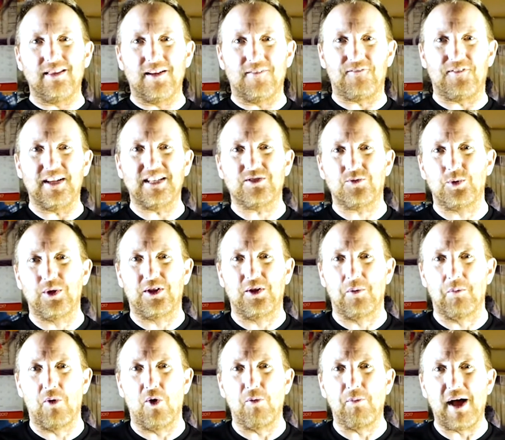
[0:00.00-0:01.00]
that fits with
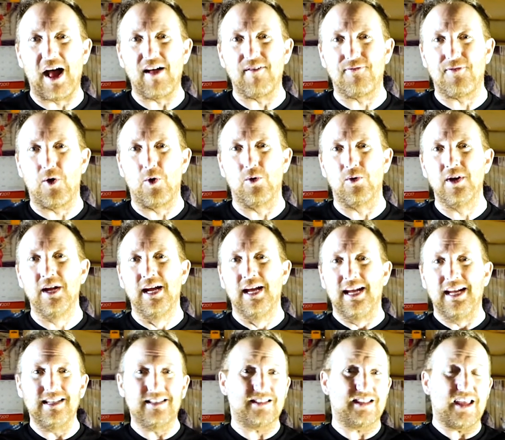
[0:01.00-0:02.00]
your mobile phone
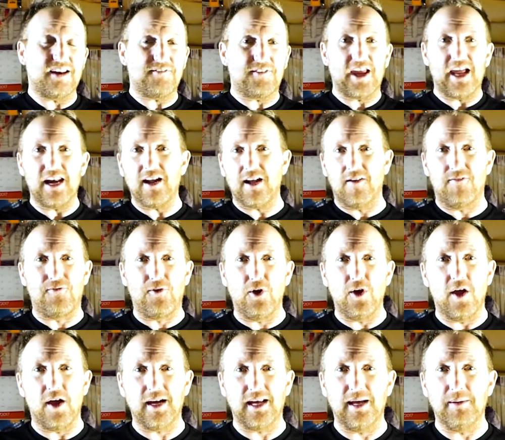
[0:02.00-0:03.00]
instead of getting a
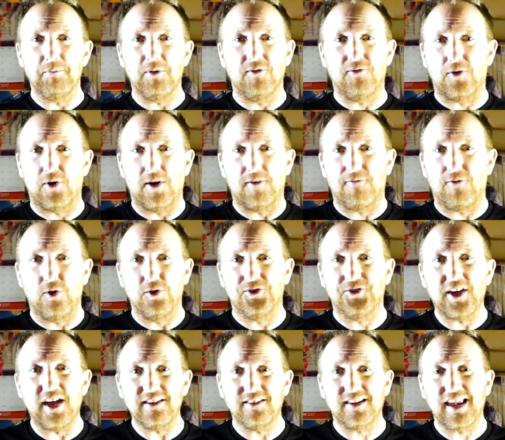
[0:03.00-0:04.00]
full-on gimbal for a
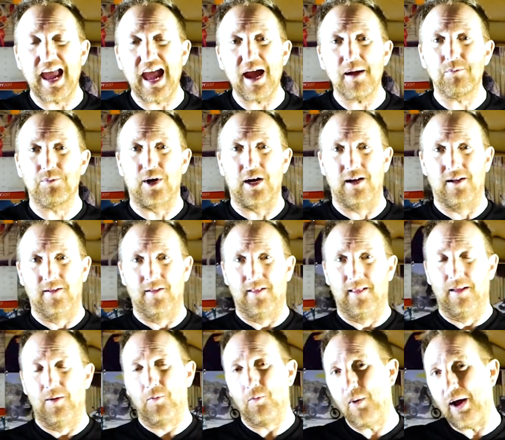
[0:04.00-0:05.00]
full-size camera?
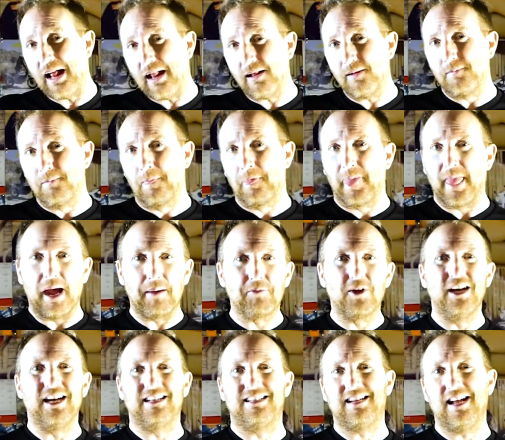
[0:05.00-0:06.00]
Well, I'm
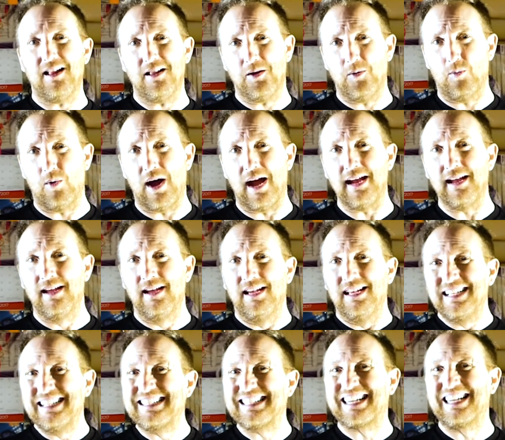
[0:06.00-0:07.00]
going to tell you why.
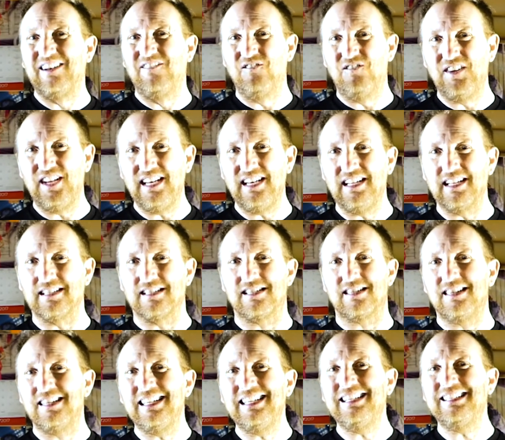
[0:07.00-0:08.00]
It's convenience.
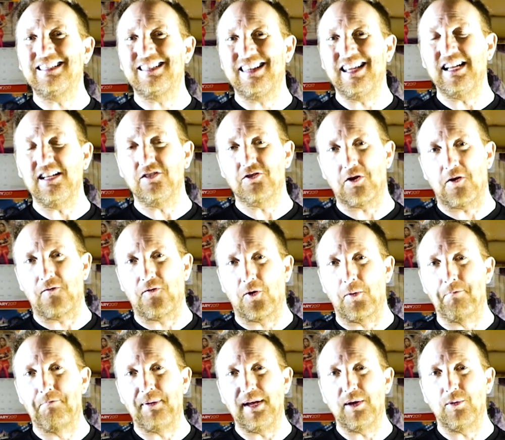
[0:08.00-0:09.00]
These things are for
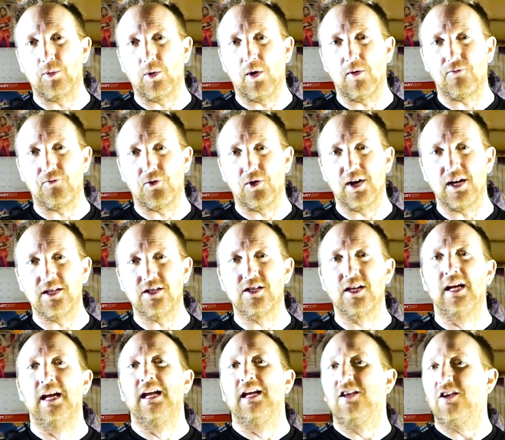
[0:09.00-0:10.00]
B-roll footage.
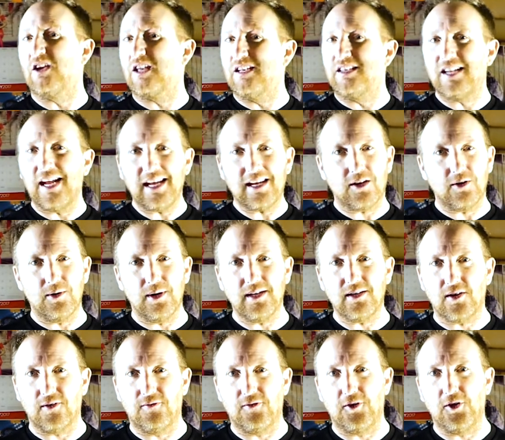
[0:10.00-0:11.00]
You can take your
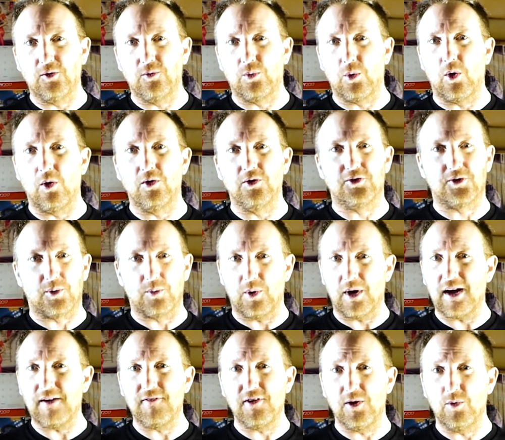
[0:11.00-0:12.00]
interview rolls or
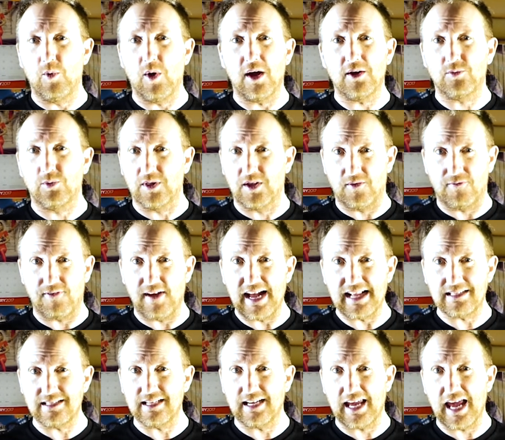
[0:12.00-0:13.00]
whatever you want with your
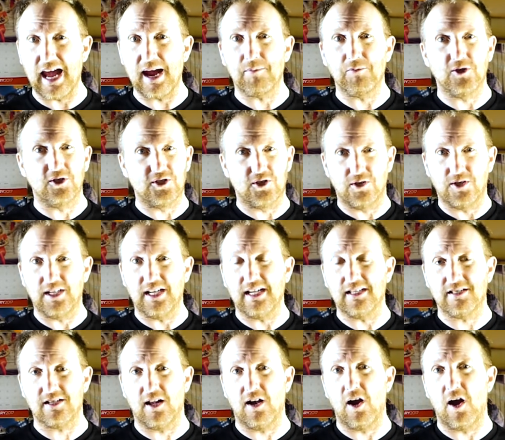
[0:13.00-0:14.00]
fancy cameras, your
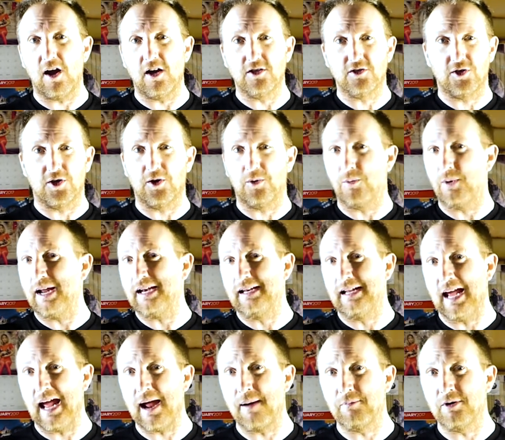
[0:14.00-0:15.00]
DSLRs or your red
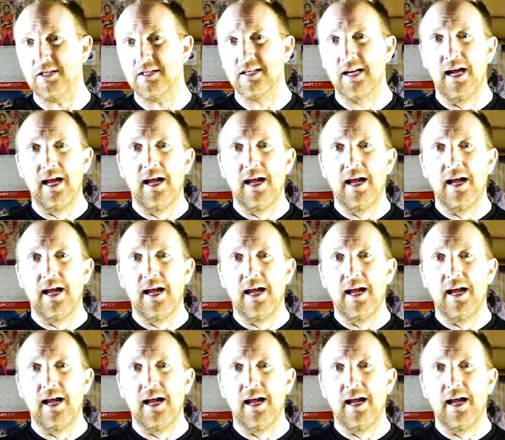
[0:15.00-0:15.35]
cameras,